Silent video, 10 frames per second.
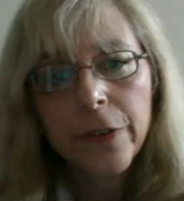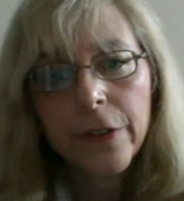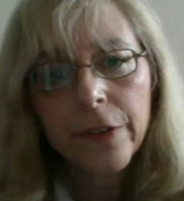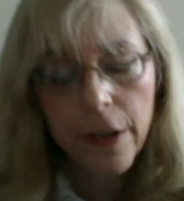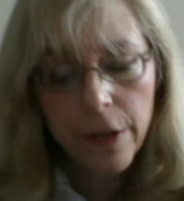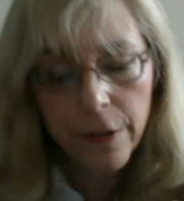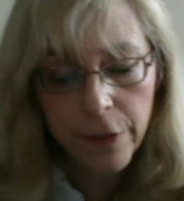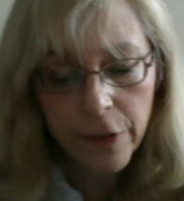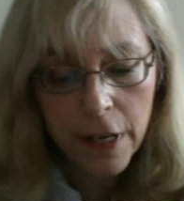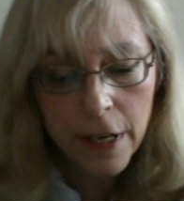that you've
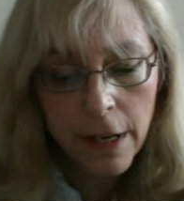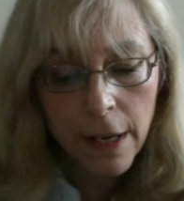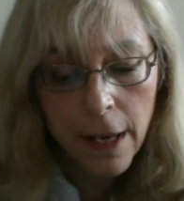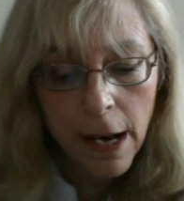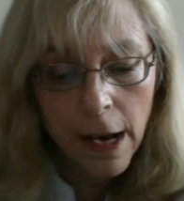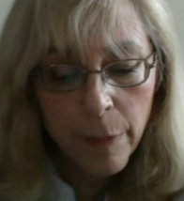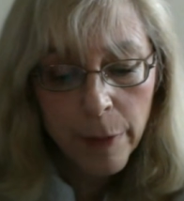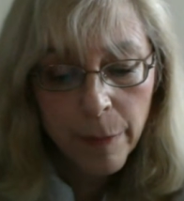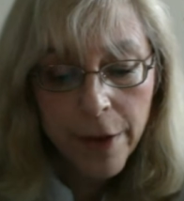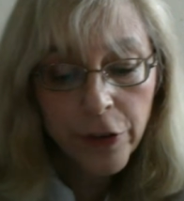seen
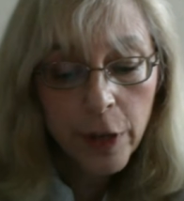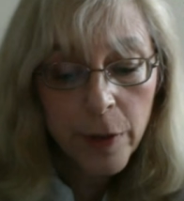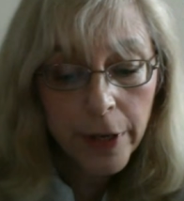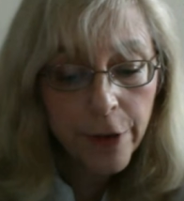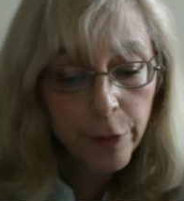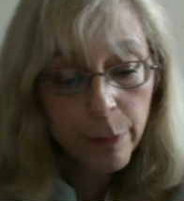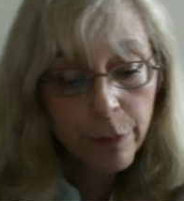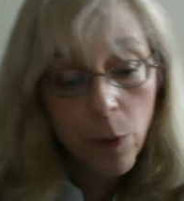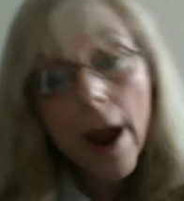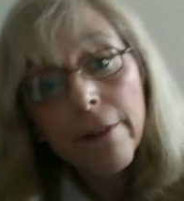in patient communication
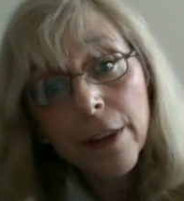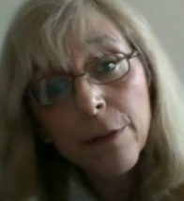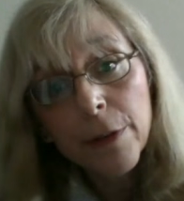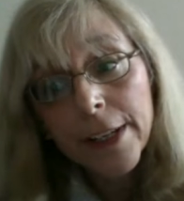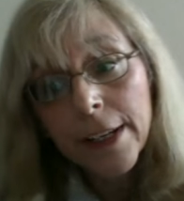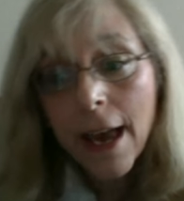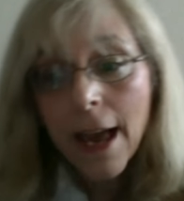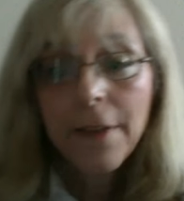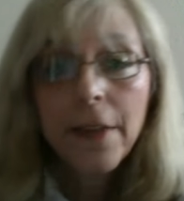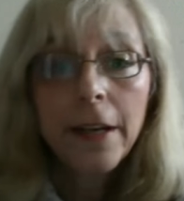before having
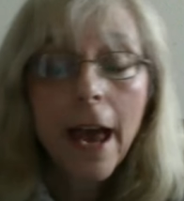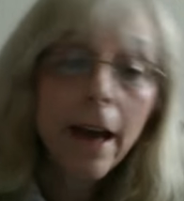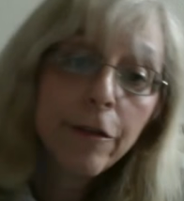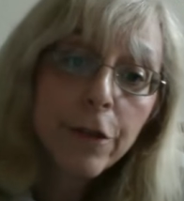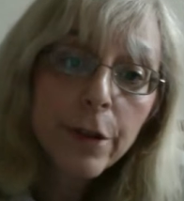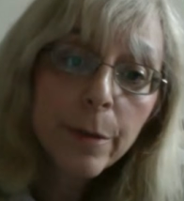3D and then after